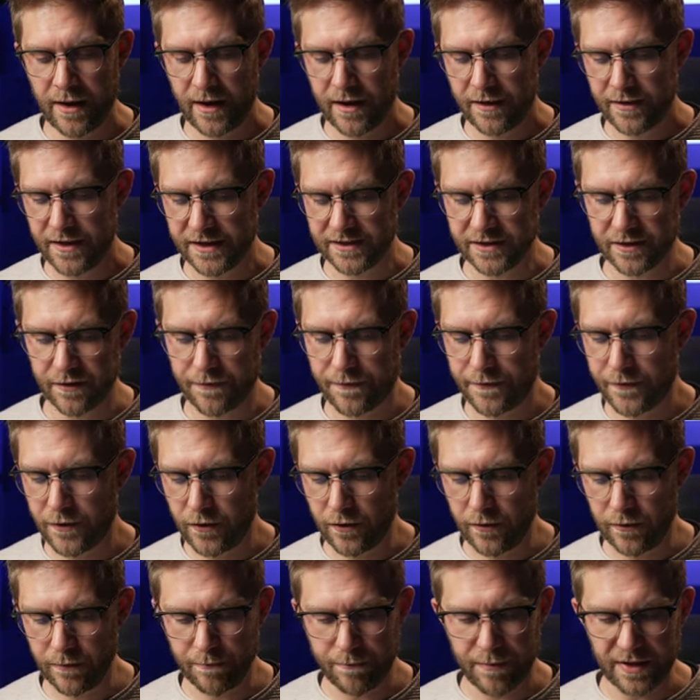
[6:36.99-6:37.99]
There's a
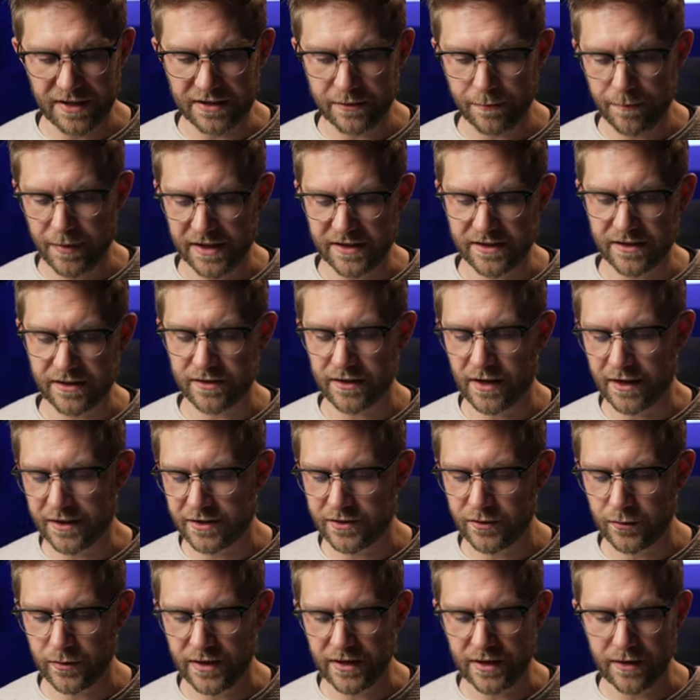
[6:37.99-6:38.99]
few bits and pieces like
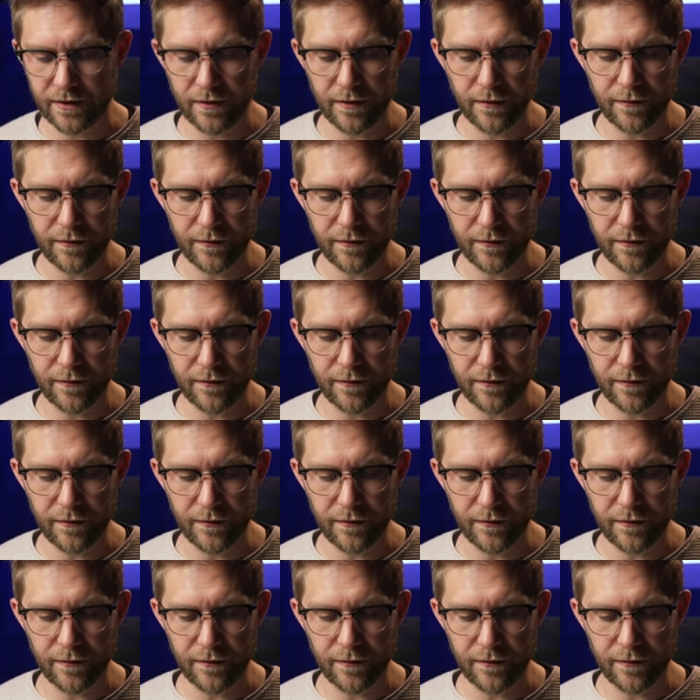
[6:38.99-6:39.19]
doing your